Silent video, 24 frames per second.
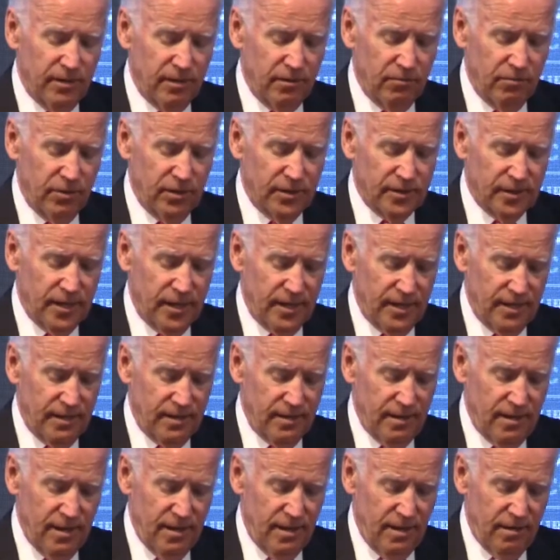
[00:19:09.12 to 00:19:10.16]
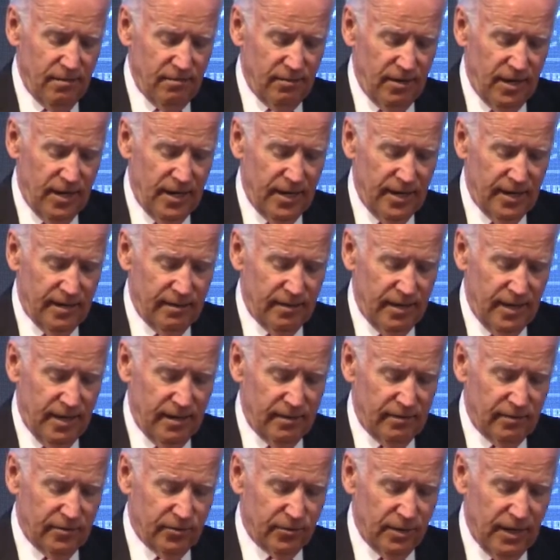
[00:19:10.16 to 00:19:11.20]
in which I
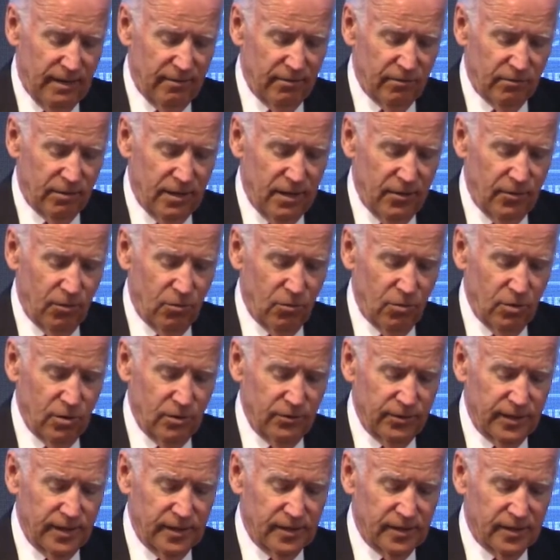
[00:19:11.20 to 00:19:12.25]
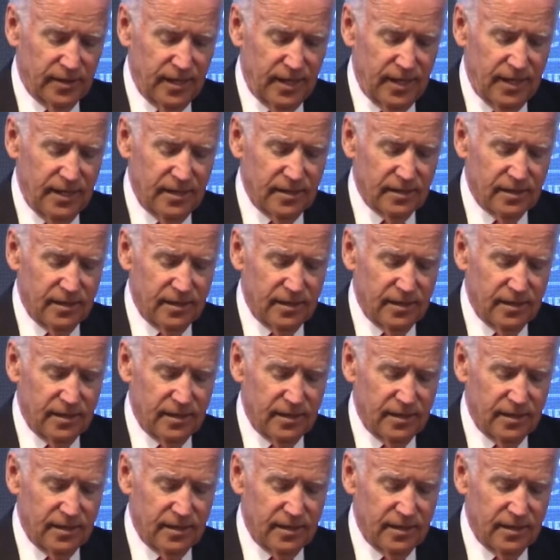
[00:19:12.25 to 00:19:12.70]
travel around the world these days